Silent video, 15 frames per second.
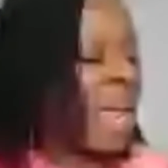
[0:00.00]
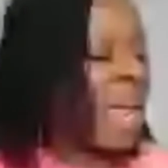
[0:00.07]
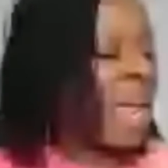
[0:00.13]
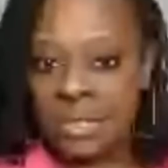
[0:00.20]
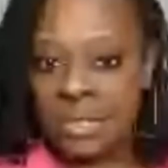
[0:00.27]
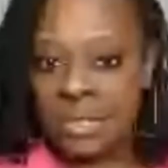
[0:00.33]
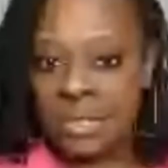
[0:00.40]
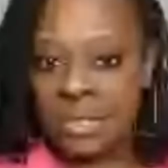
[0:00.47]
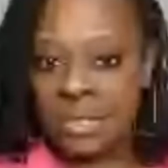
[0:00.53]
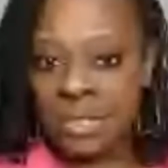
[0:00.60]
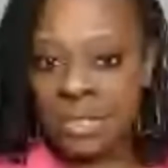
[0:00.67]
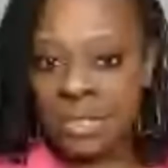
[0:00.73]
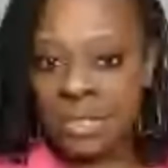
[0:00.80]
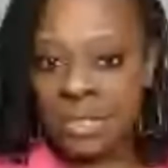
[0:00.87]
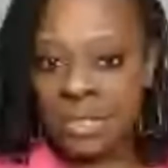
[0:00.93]
is,
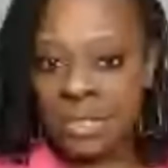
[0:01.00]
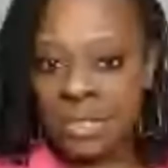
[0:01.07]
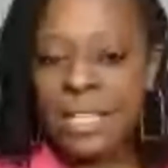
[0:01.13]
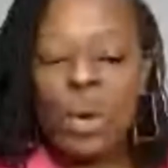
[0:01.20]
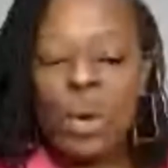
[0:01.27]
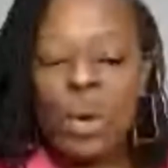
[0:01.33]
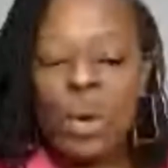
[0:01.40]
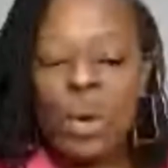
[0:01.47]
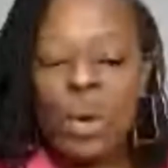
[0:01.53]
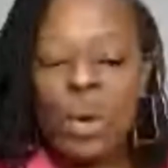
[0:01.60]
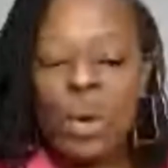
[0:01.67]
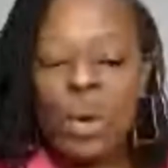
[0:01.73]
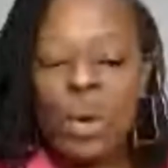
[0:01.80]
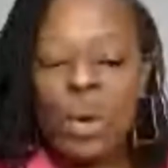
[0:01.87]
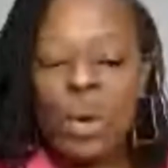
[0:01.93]
we
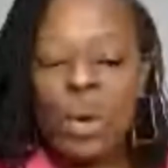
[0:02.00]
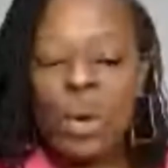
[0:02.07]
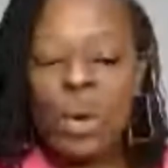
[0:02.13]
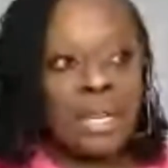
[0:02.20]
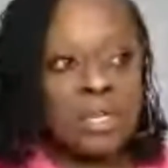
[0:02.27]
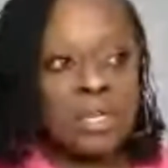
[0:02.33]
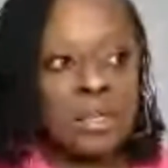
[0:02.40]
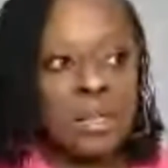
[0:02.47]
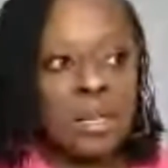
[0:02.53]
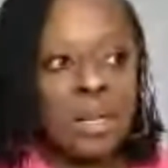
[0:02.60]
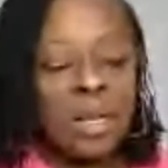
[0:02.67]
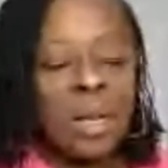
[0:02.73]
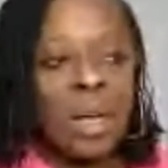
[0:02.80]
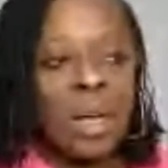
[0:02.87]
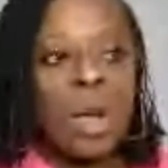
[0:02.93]
have taken on someone
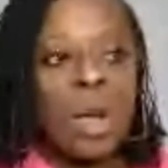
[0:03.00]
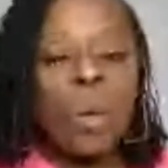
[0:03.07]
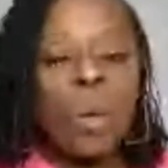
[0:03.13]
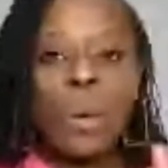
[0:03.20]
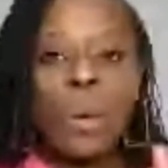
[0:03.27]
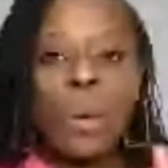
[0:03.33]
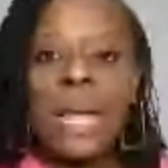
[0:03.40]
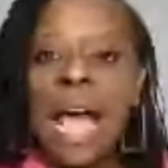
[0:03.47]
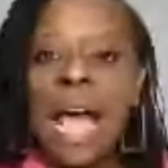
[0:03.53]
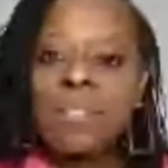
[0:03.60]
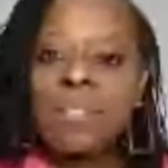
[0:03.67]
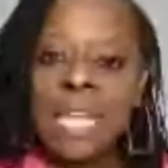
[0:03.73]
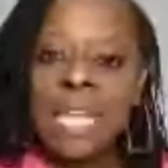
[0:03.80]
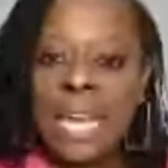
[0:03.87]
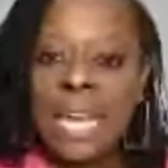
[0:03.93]
else's culture,
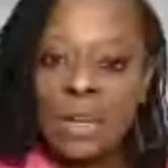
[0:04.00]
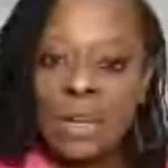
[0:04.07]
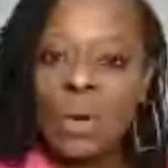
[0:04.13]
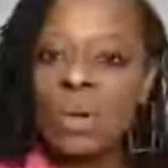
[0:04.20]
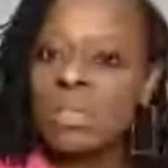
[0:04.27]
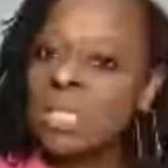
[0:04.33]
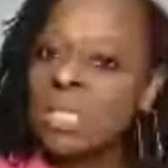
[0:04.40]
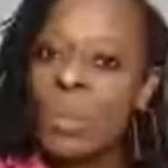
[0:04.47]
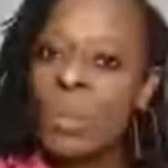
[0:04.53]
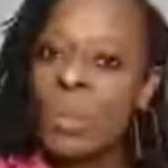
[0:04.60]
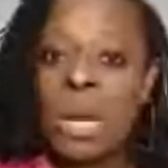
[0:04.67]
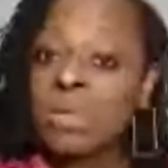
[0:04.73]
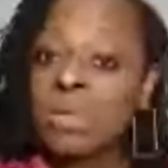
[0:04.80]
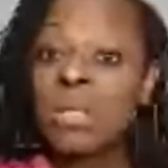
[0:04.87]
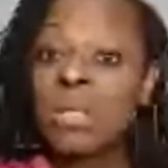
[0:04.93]
and it
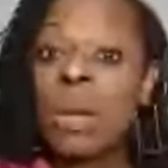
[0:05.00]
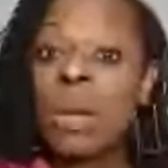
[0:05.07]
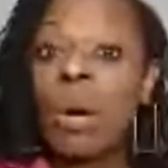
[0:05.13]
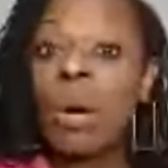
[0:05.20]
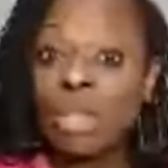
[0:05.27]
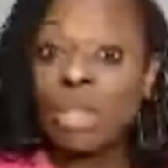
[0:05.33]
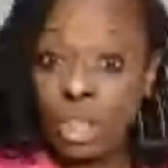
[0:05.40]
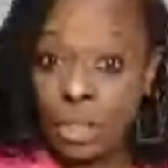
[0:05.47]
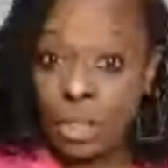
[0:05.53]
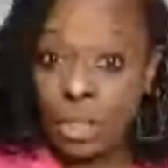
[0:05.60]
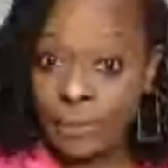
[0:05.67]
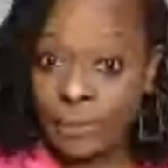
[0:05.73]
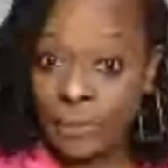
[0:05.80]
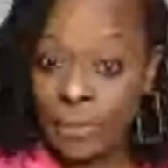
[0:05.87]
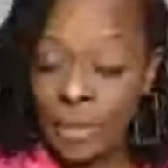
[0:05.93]
is
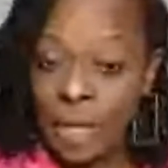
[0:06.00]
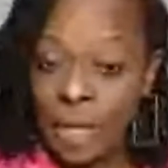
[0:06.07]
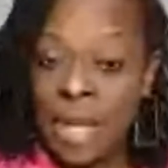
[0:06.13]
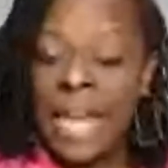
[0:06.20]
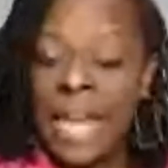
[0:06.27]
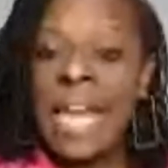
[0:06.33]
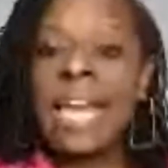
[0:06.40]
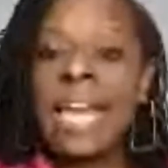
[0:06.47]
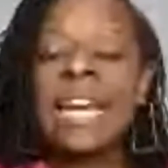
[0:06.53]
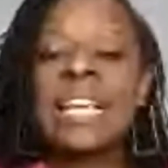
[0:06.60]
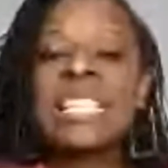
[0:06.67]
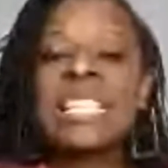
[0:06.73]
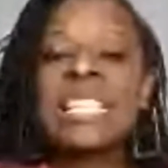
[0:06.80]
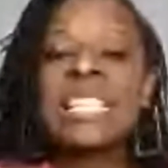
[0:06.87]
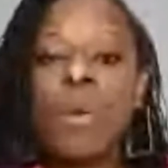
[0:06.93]
poisonous. It's
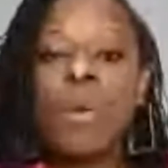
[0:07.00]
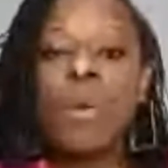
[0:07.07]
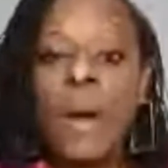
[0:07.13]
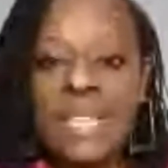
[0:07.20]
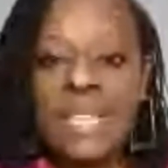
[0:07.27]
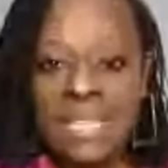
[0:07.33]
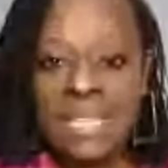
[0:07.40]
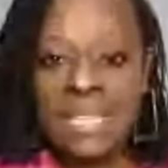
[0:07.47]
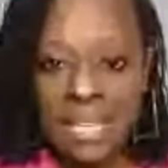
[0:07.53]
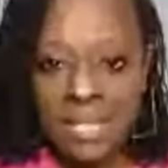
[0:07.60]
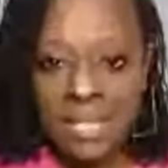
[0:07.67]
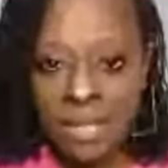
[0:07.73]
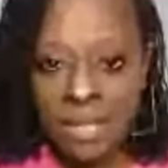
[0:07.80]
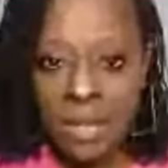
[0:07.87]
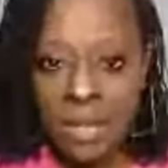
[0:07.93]
poisonous to our
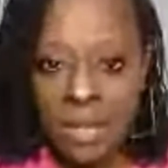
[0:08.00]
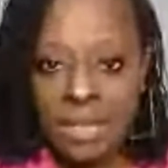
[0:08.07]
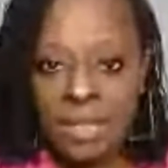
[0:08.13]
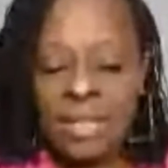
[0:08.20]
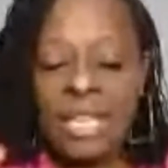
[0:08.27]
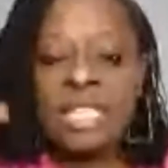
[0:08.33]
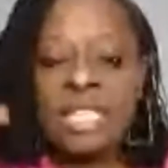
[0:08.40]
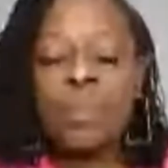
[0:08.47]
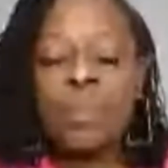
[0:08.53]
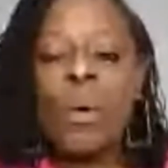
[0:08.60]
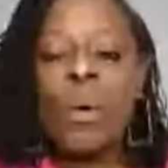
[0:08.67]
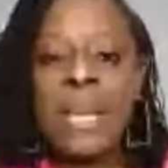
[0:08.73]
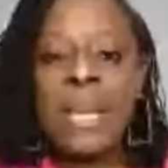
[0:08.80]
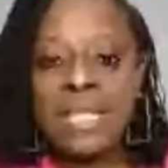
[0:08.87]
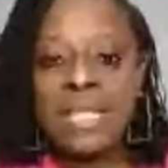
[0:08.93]
community. It
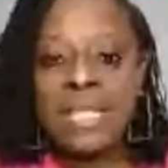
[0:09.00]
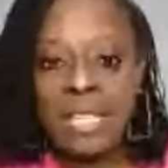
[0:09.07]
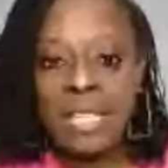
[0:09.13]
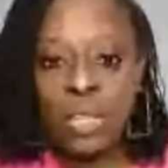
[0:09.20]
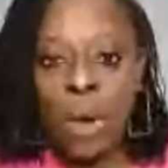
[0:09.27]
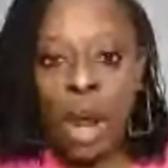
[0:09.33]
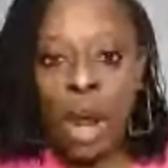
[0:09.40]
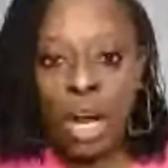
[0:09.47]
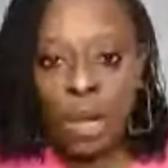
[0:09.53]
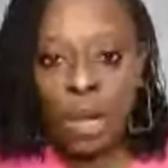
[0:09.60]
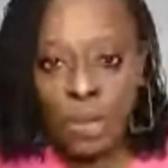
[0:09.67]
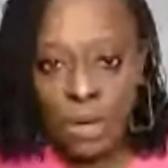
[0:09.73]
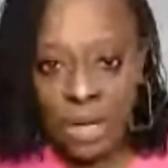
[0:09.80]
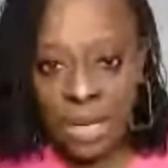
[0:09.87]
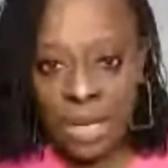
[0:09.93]
is poisonous to
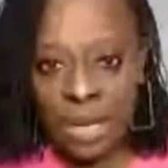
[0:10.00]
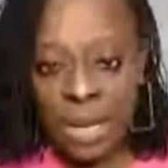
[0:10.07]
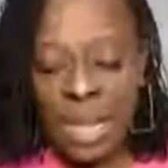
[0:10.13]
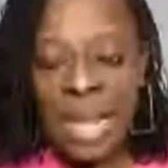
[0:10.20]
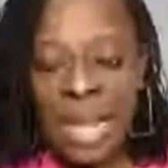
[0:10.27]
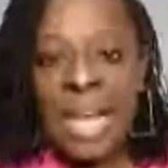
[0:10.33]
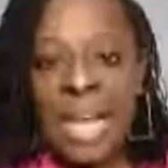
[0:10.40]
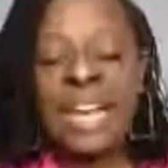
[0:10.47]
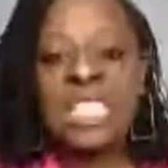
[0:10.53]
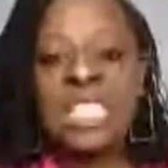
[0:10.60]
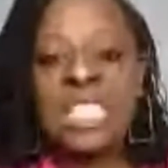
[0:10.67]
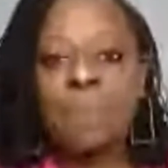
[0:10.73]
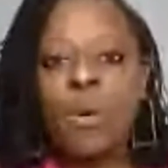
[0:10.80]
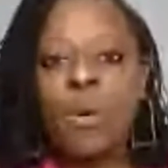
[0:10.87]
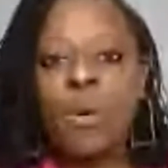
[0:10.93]
our thinking,
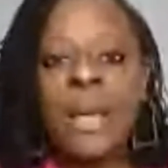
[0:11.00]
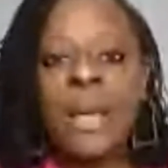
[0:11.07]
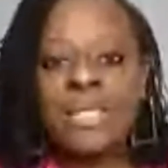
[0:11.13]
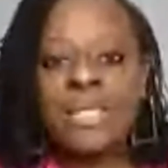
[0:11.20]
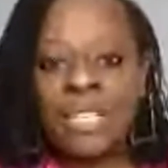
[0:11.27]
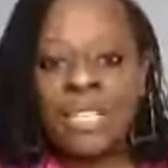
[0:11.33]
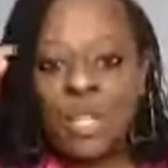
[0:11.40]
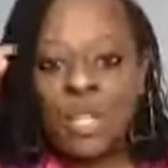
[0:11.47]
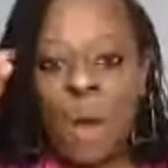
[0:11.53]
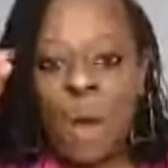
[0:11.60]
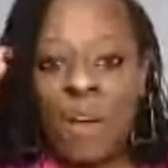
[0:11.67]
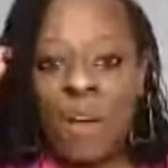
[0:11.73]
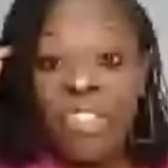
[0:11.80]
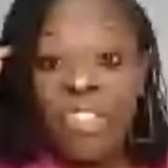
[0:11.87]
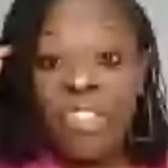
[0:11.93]
our critical
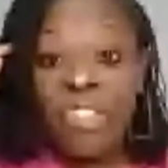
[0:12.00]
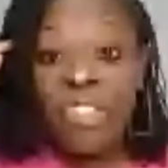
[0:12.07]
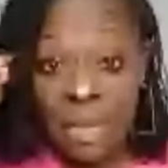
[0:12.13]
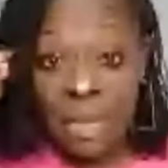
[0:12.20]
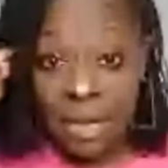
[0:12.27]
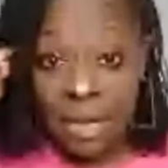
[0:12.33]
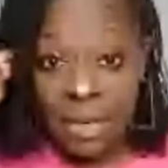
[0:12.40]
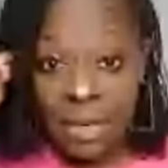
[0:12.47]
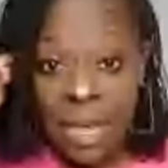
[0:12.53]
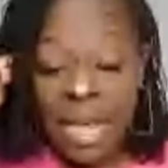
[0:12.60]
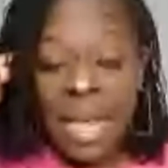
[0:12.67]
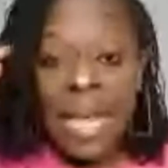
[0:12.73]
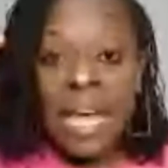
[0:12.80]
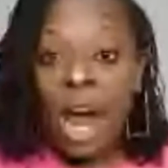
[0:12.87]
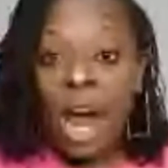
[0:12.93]
thinking. It's poisonous
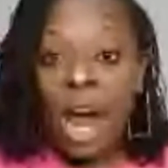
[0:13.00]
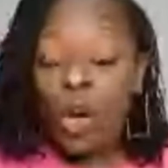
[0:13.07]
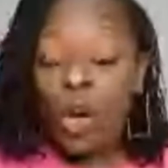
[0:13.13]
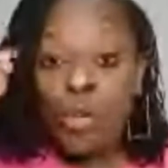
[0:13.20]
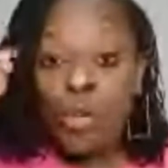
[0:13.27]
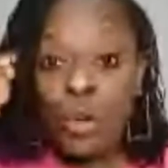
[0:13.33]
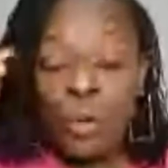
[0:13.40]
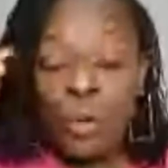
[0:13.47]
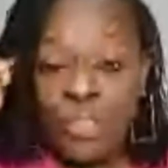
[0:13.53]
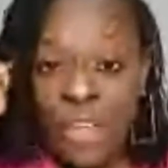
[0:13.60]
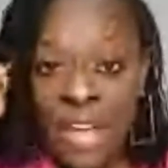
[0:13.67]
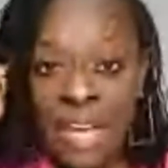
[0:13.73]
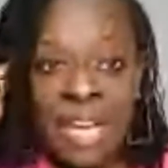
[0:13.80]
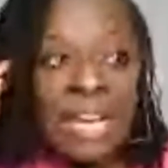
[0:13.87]
to our mental health.